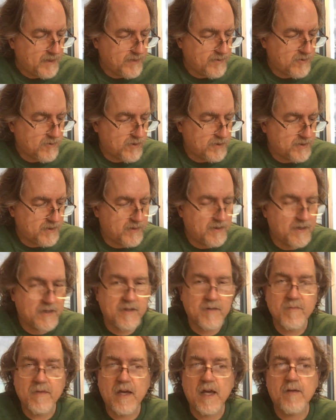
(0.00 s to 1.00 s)
of course, the thing
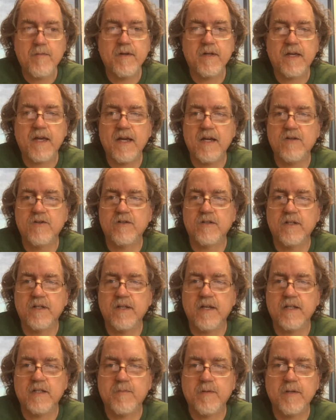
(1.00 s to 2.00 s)
that maybe occasionally
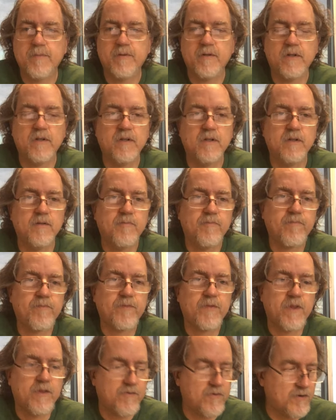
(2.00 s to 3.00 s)
gets people
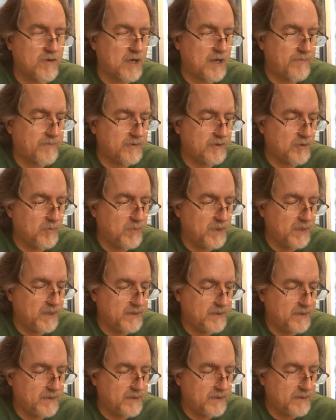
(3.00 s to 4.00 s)
thrown off a little bit
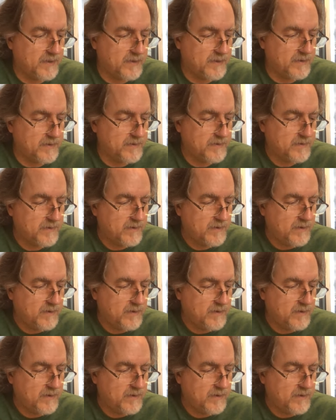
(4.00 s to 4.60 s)
is